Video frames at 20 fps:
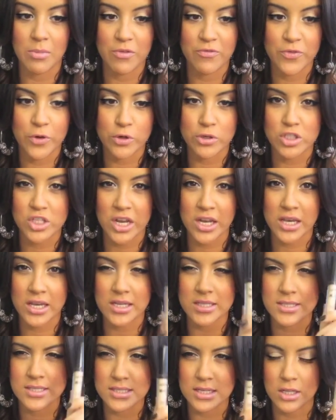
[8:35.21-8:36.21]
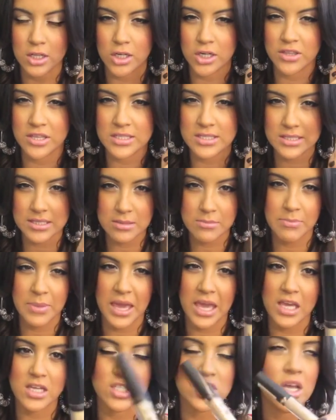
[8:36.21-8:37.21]
Photogenic Concealer. This is in
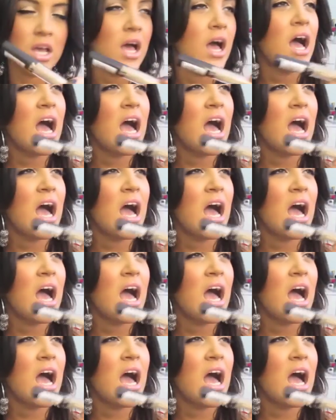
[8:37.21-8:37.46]
beige.